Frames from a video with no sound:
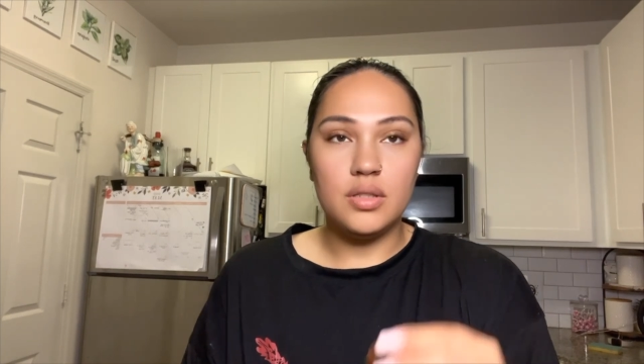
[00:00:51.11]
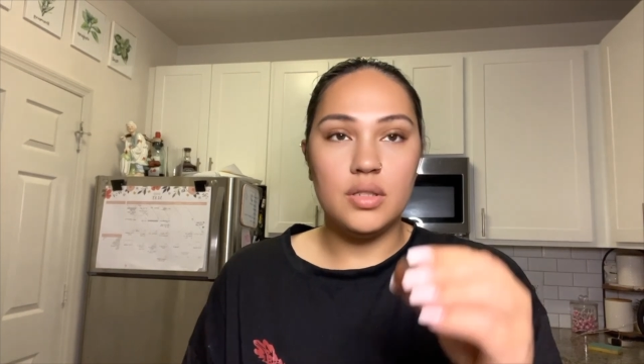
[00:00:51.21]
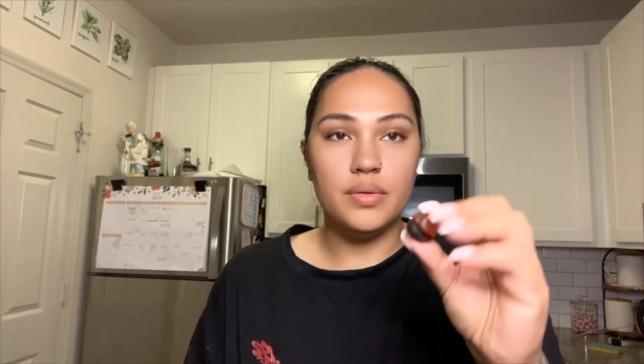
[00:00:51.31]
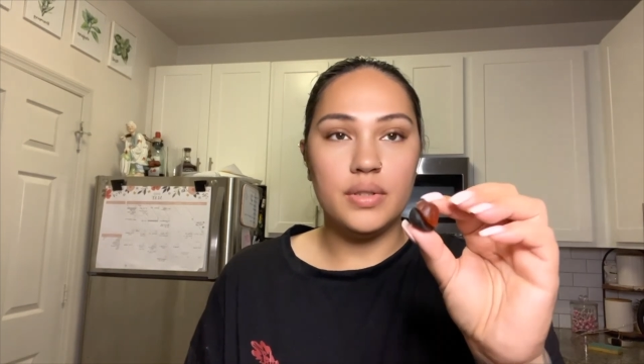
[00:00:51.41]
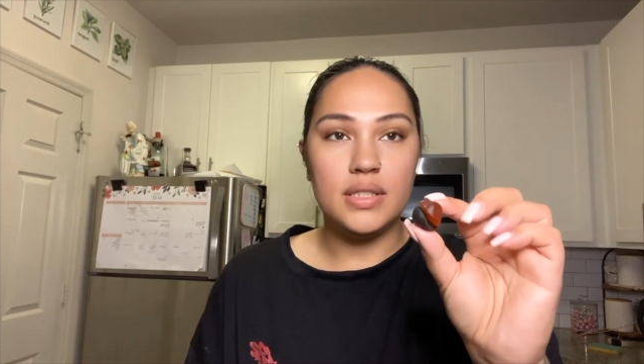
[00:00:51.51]

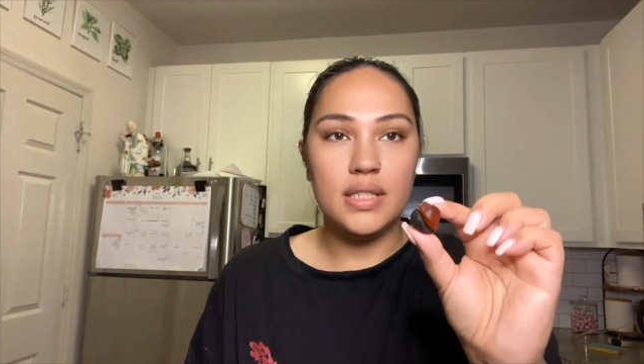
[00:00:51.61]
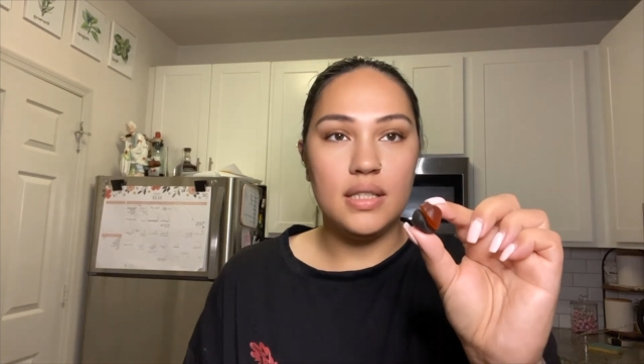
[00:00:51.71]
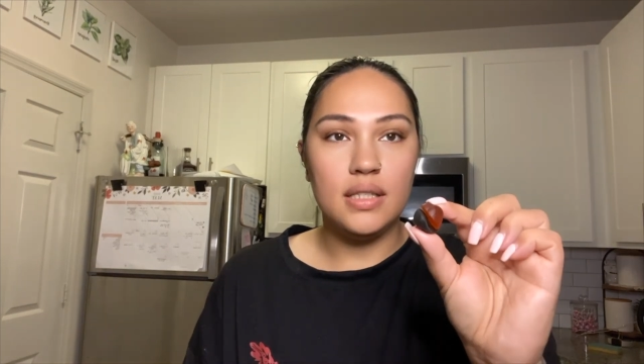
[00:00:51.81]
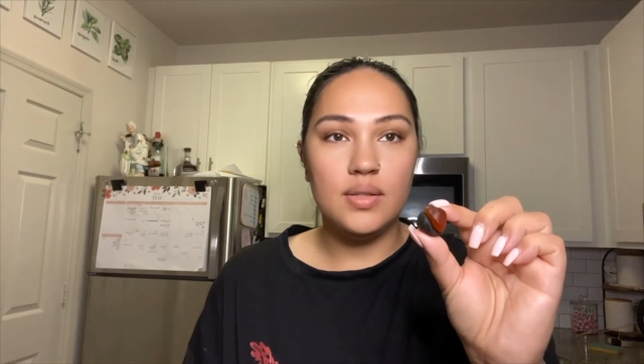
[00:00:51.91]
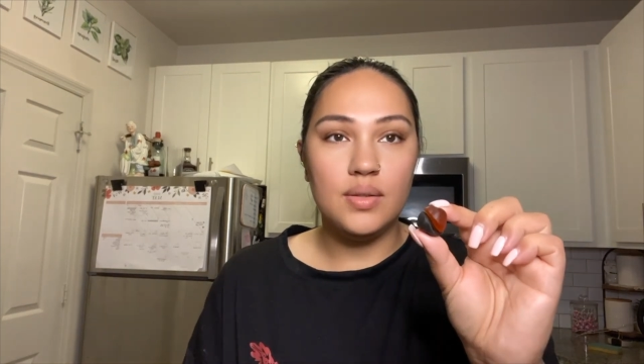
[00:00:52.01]
we're gonna take
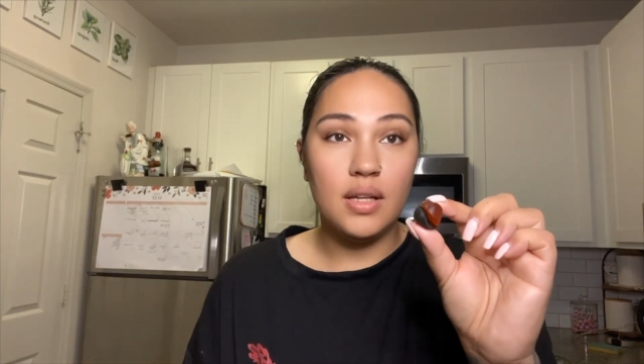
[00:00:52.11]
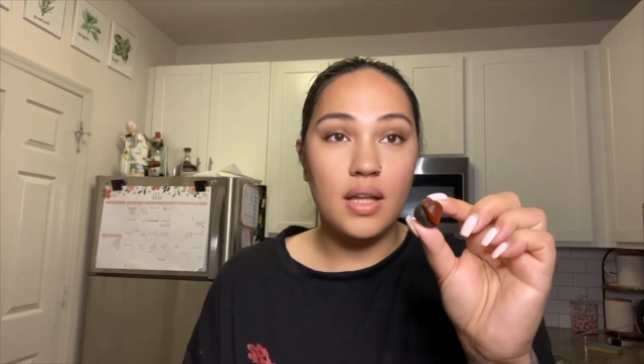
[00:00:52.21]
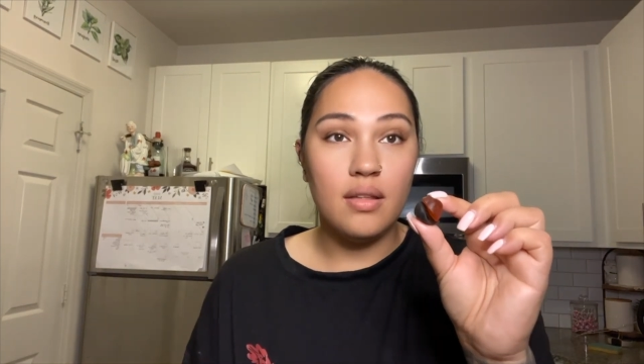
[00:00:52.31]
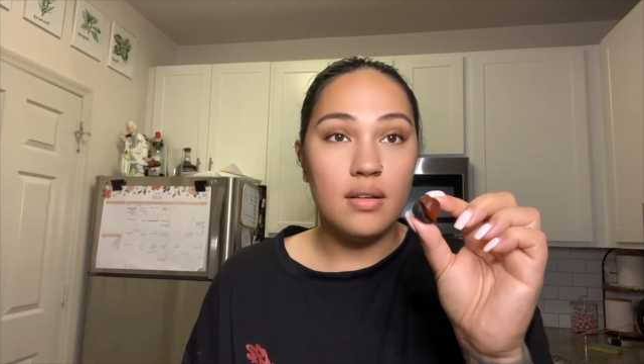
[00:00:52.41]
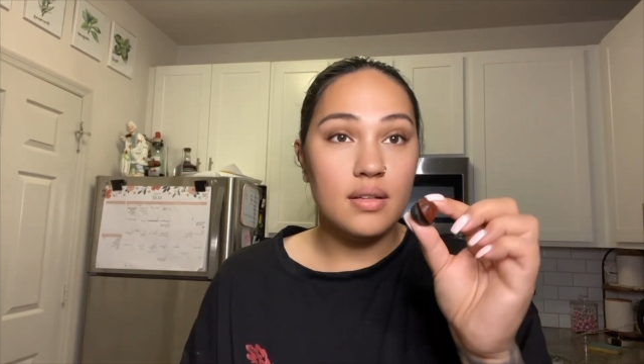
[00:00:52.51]
these two
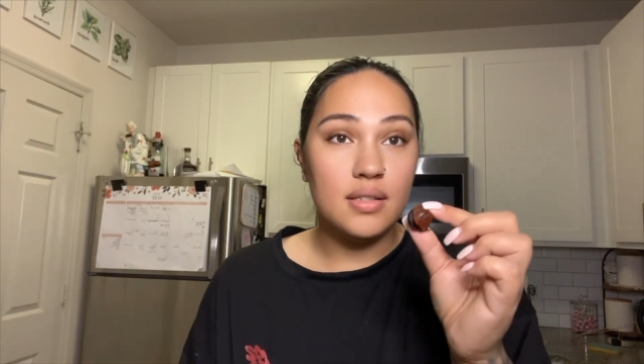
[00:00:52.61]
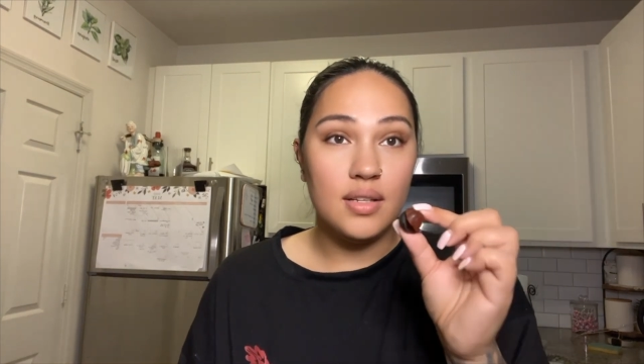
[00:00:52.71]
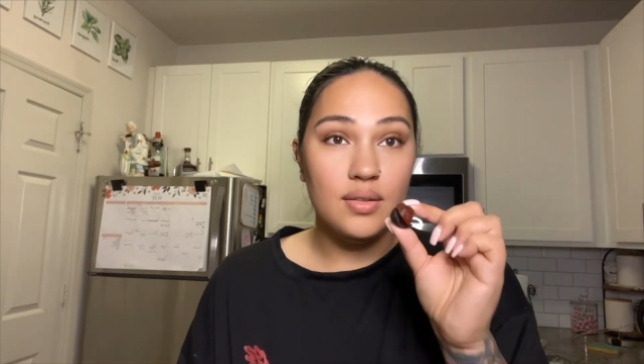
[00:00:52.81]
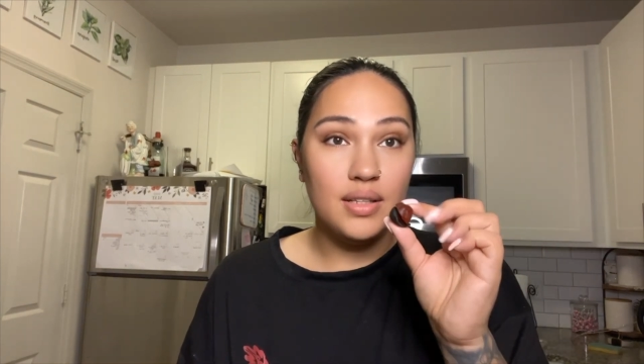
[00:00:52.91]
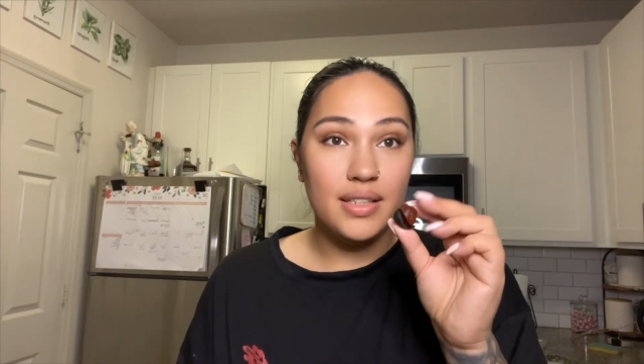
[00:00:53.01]
together because I
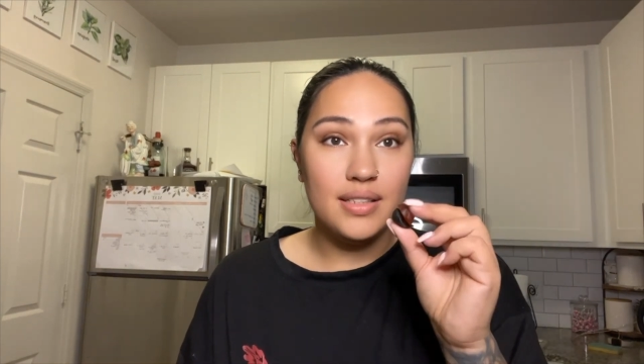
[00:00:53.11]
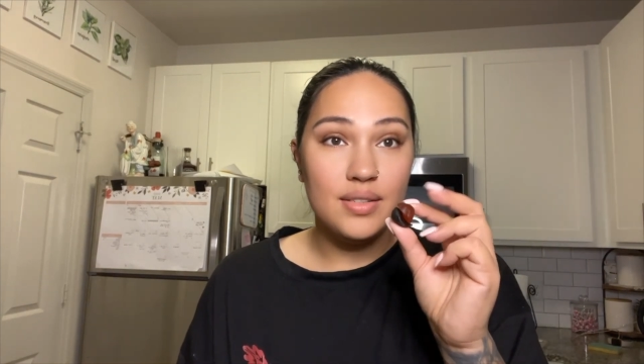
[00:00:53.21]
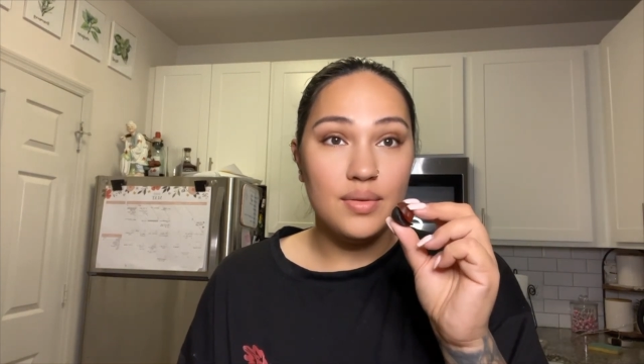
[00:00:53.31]
don't like this